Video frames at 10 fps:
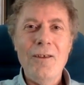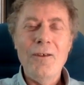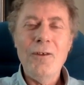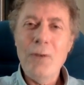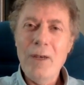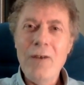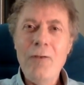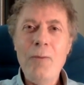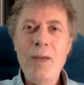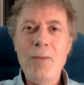So I
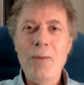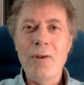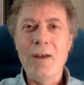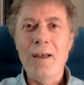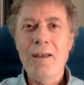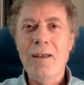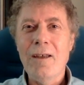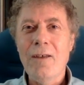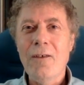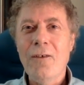know people like
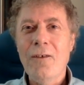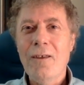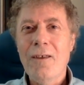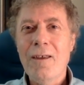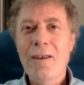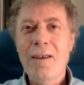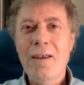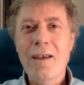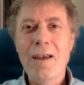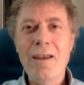this,
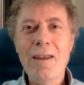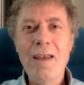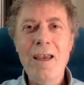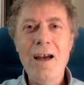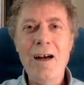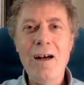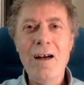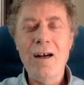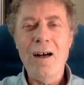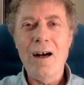and they
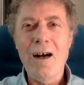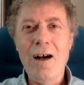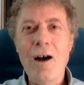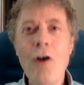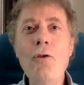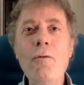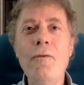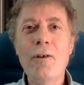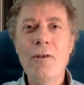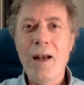are
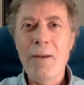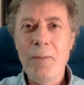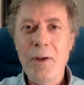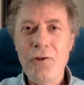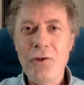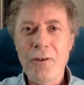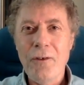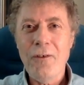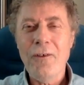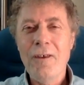over
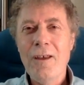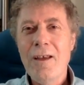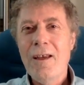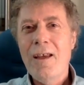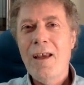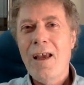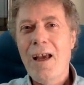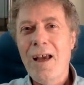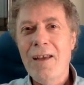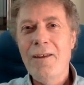ambitious
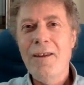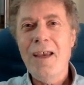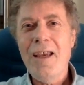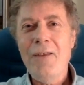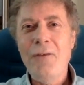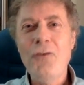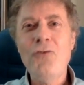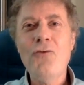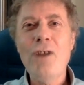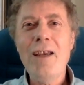and they
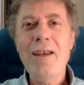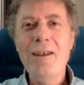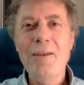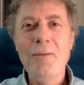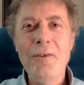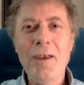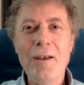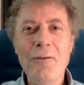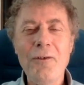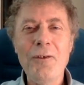strain
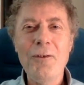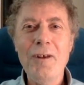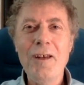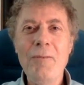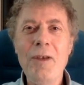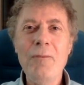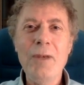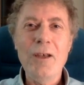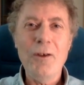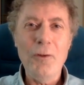themselves to the limit
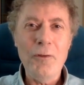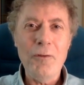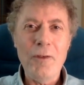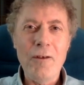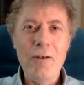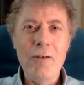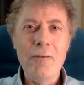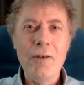because of their over